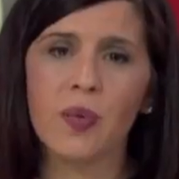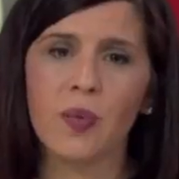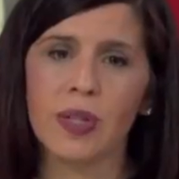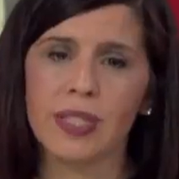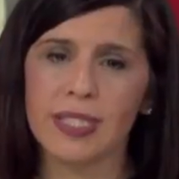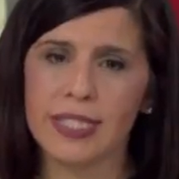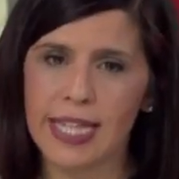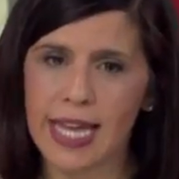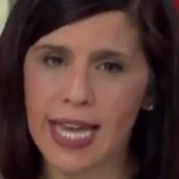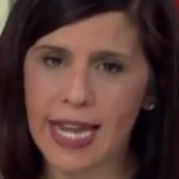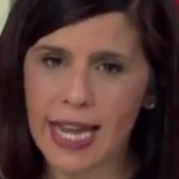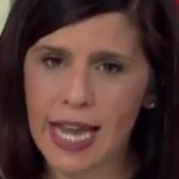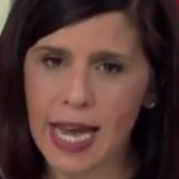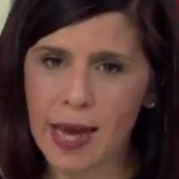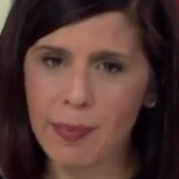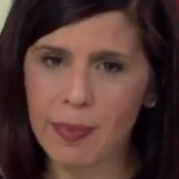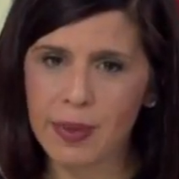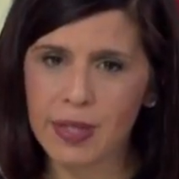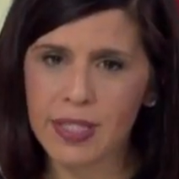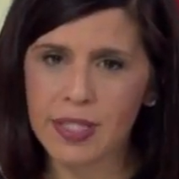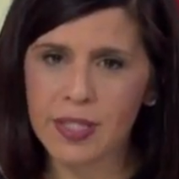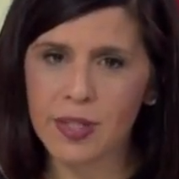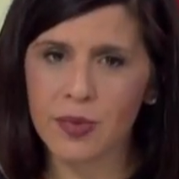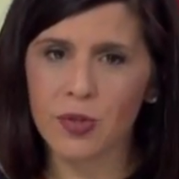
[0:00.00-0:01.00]
Once that
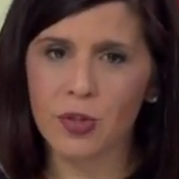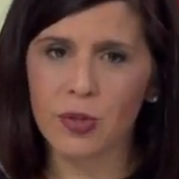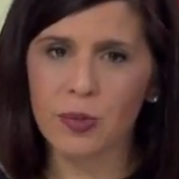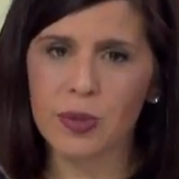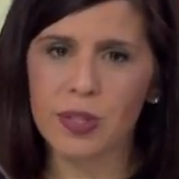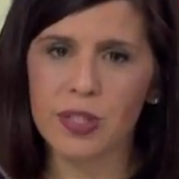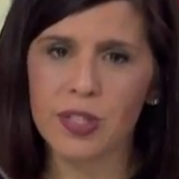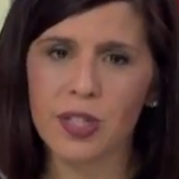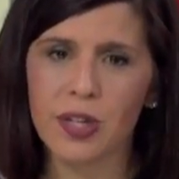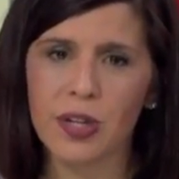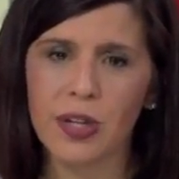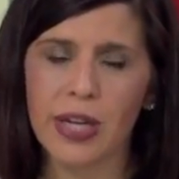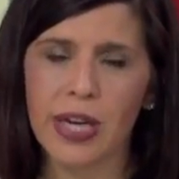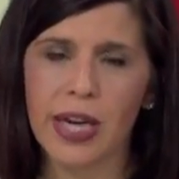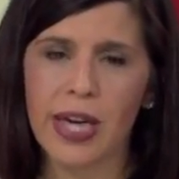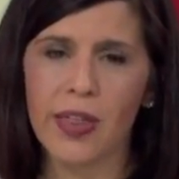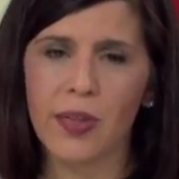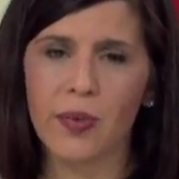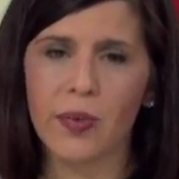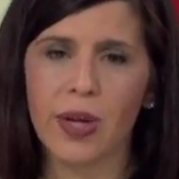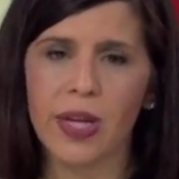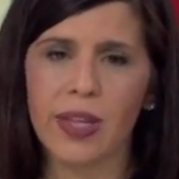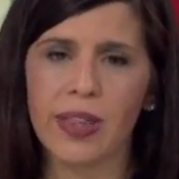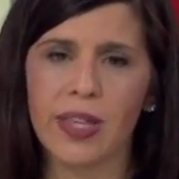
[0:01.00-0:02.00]
happens, the group can start
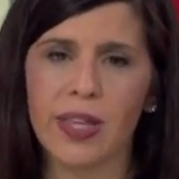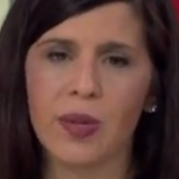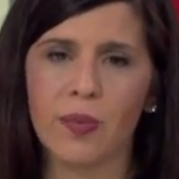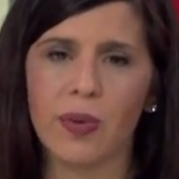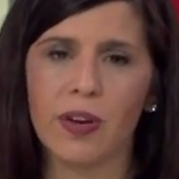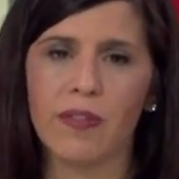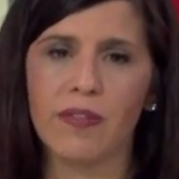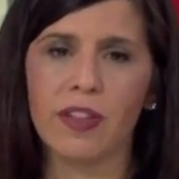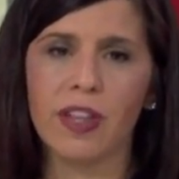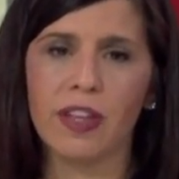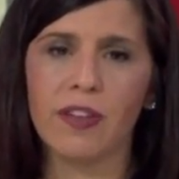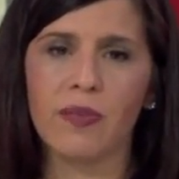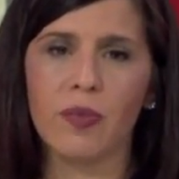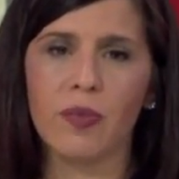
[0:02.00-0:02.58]
gathering the roughly